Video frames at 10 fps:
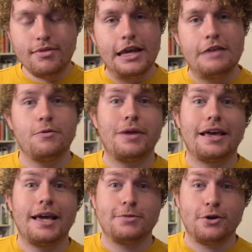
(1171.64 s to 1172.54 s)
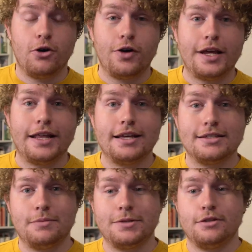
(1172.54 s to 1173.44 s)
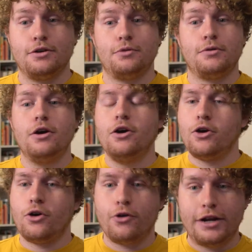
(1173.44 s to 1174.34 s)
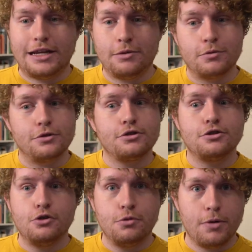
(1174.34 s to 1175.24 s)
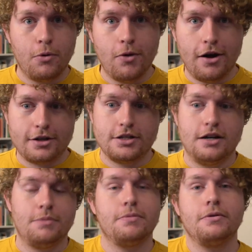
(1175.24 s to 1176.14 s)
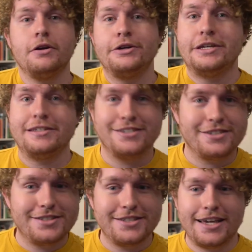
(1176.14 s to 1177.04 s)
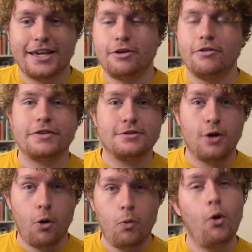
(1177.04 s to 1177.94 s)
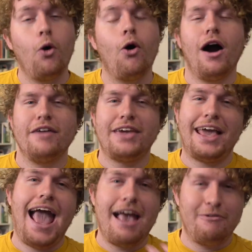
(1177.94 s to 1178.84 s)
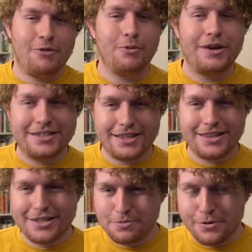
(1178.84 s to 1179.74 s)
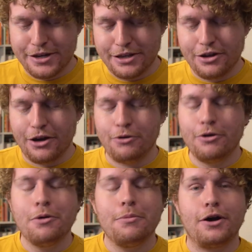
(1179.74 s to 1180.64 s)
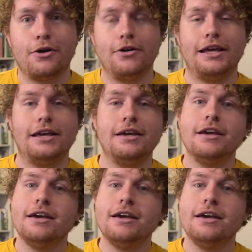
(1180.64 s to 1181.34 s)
even when it came to Connie this episode, Connie was super worked up. He's just sick of this whole war. I think everyone is at this point, you know. But Connie,